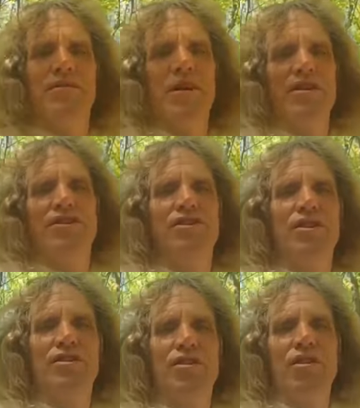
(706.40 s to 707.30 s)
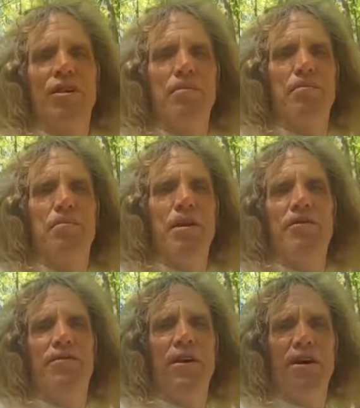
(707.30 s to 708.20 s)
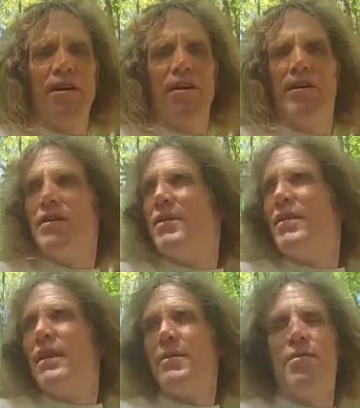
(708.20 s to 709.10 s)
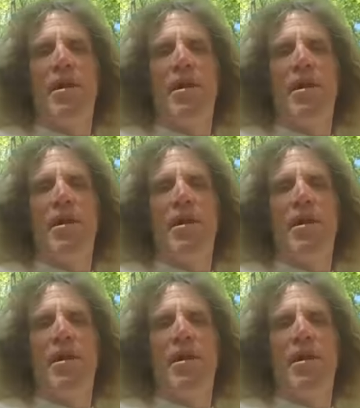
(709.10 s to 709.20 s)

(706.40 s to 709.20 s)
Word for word: fucking shit talking butt fuck. I mean,